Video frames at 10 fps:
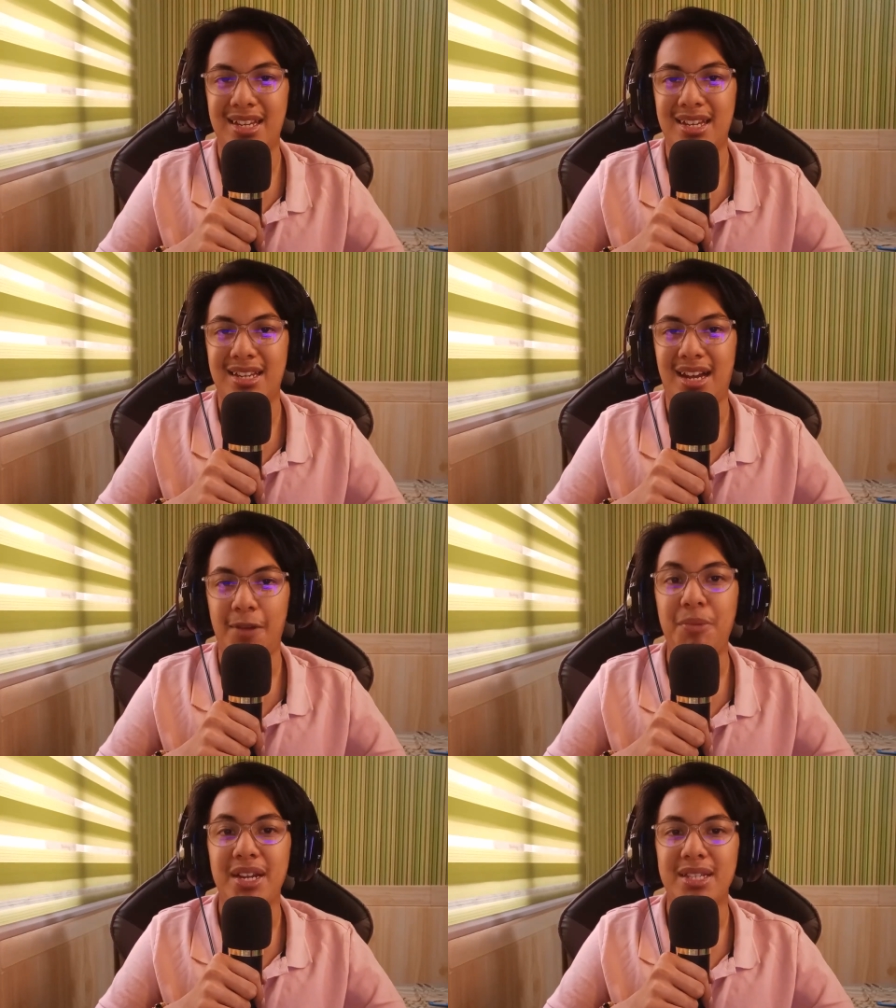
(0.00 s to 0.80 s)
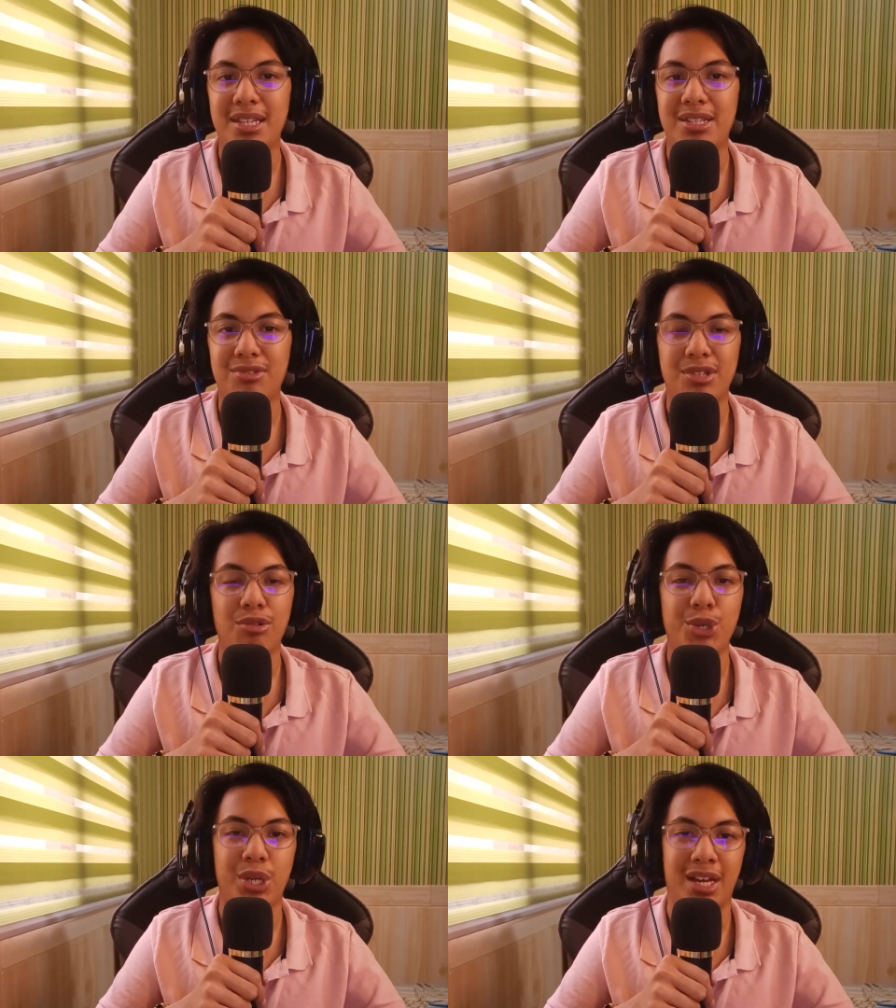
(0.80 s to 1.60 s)
ability to
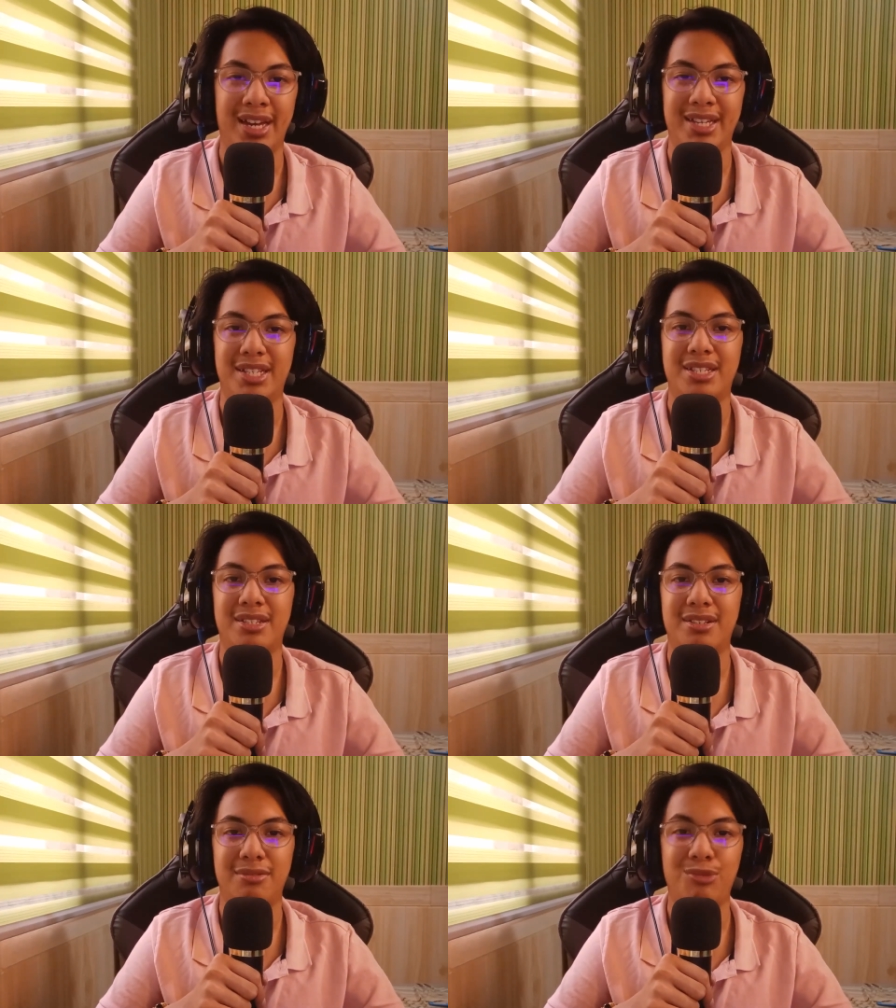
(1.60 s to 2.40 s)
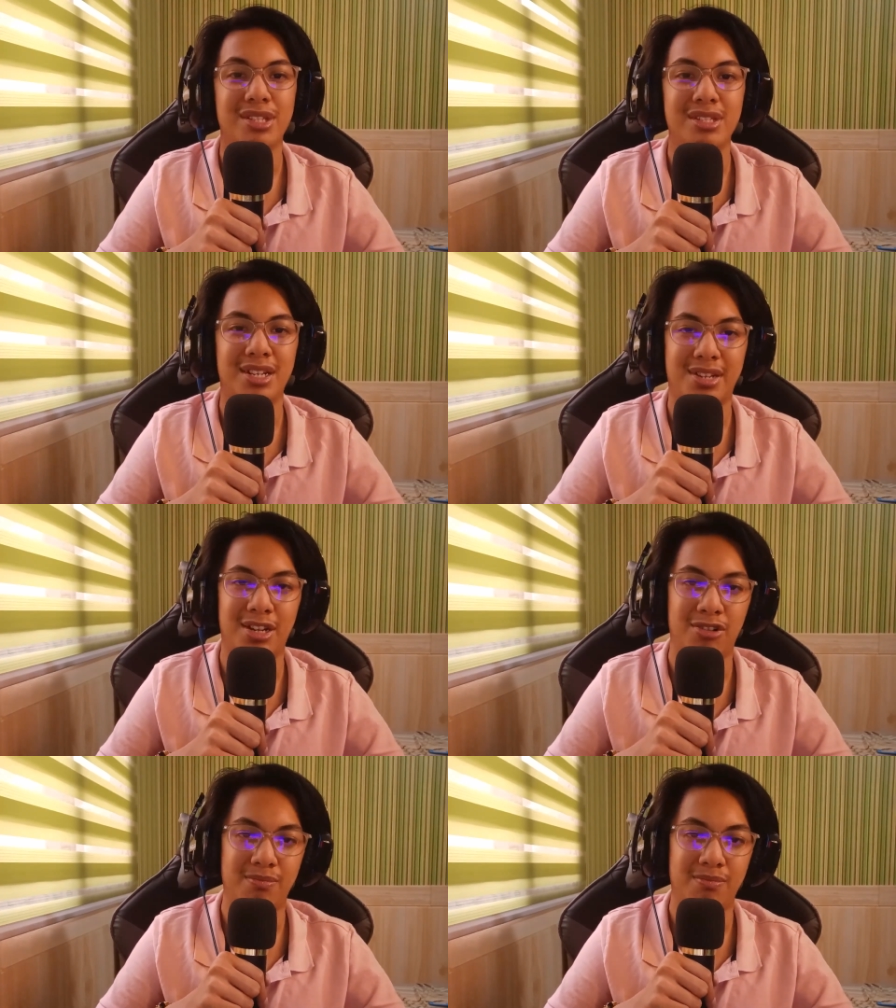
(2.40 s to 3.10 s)
socialize with their help